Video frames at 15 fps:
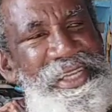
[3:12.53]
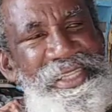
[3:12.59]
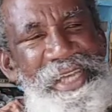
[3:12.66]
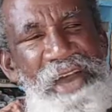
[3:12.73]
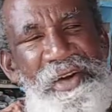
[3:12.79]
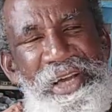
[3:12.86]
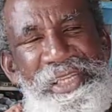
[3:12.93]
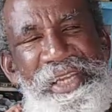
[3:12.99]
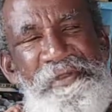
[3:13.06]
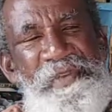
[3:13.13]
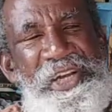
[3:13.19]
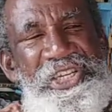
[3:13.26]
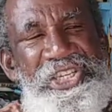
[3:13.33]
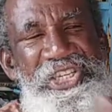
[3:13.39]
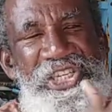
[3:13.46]
there are
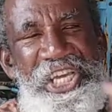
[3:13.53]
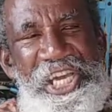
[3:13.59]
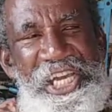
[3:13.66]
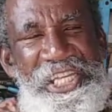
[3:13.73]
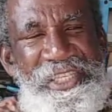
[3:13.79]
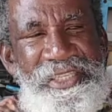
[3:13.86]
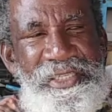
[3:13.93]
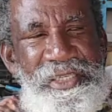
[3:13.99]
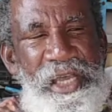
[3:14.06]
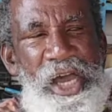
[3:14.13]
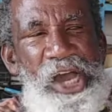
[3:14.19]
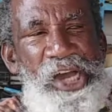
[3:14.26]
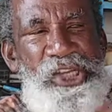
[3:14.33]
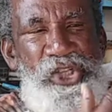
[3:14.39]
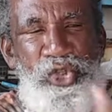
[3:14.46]
different shades
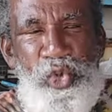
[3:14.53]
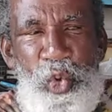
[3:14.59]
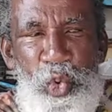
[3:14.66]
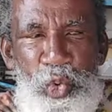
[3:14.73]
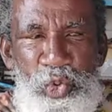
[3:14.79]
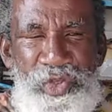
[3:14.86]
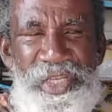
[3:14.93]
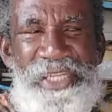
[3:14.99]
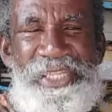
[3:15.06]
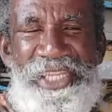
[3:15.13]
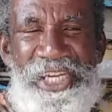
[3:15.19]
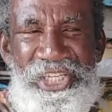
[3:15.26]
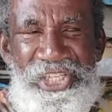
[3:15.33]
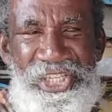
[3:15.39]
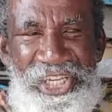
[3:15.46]
and tones and
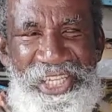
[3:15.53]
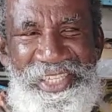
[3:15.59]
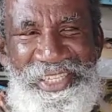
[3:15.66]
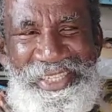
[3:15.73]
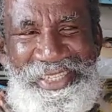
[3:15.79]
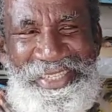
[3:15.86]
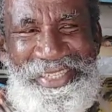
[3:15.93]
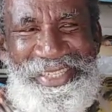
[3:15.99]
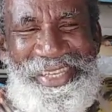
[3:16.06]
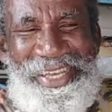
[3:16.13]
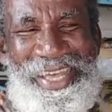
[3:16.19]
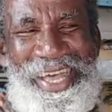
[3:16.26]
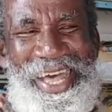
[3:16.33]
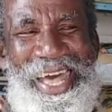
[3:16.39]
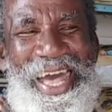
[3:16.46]
textures.
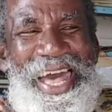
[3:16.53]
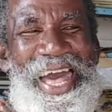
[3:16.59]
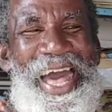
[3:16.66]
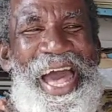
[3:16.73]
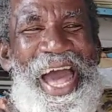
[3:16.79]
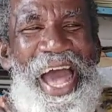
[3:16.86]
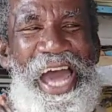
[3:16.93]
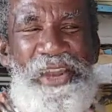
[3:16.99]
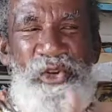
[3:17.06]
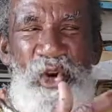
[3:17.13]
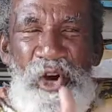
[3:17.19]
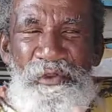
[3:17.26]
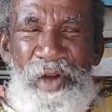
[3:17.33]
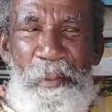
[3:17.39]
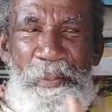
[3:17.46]
And
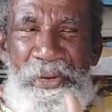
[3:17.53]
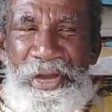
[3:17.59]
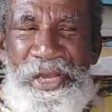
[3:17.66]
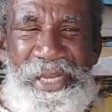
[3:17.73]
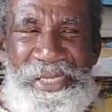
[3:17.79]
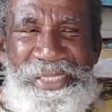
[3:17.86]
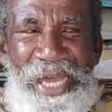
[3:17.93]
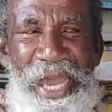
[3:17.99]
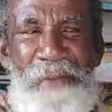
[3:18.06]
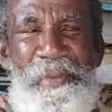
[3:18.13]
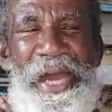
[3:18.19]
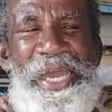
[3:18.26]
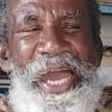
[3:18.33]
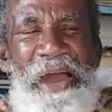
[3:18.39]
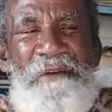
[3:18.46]
over a period of time,
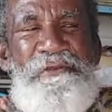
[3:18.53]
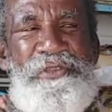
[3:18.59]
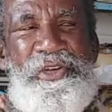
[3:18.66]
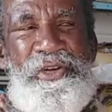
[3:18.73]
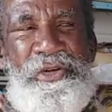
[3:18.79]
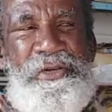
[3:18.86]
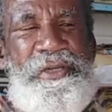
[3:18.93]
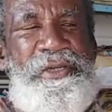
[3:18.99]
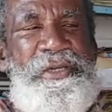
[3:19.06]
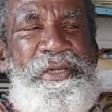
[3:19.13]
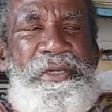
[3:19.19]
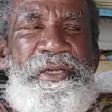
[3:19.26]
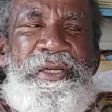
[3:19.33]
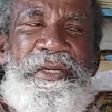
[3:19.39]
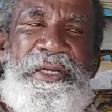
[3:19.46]
I have to
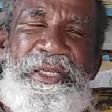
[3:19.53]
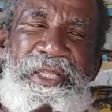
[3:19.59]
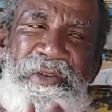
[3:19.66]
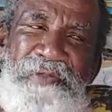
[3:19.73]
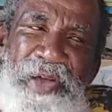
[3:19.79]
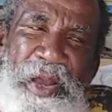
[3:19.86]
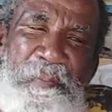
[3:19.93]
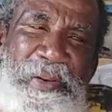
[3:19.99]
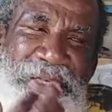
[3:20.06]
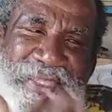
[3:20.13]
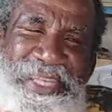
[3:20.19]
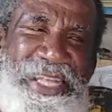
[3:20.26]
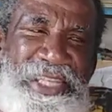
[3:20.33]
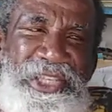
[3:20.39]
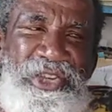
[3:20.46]
develop a
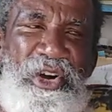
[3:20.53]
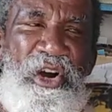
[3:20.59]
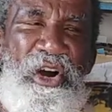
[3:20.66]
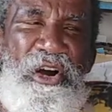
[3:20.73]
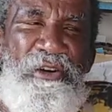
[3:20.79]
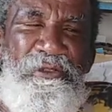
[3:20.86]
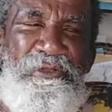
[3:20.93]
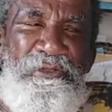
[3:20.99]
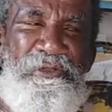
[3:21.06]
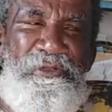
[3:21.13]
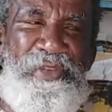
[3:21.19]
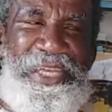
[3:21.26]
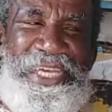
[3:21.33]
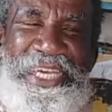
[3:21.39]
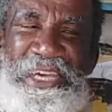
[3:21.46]
sense of
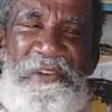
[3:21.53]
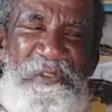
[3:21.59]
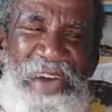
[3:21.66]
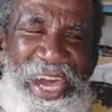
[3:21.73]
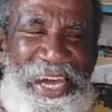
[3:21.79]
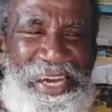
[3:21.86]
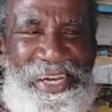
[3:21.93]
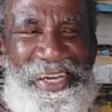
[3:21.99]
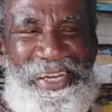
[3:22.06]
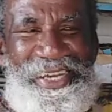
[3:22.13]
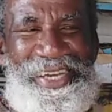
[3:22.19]
effect